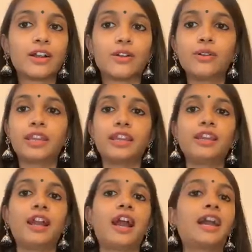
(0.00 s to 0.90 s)

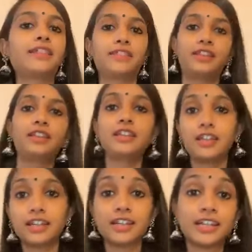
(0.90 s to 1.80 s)
Okay, I
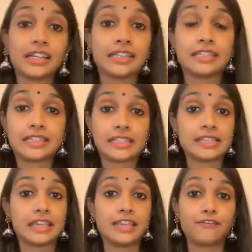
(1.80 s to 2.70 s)
think this
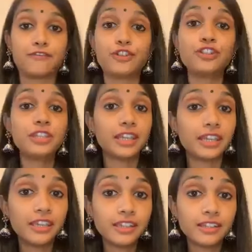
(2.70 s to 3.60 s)
is it for
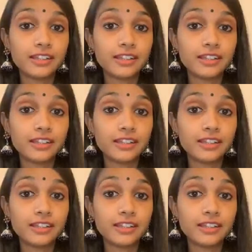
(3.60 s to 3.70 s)
today.